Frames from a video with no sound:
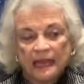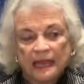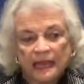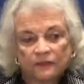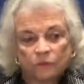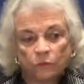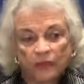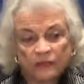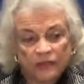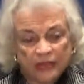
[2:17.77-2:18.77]
And the
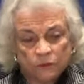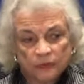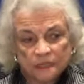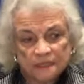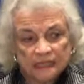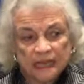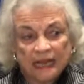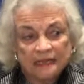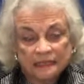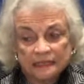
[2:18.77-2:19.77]
one thing was that
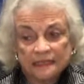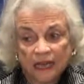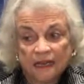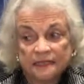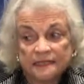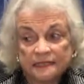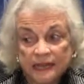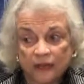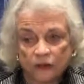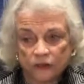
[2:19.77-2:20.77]
I did not
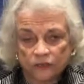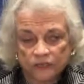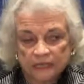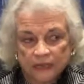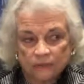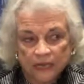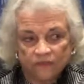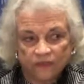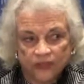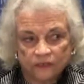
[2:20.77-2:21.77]
dare tell my
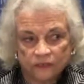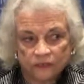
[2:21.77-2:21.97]
father.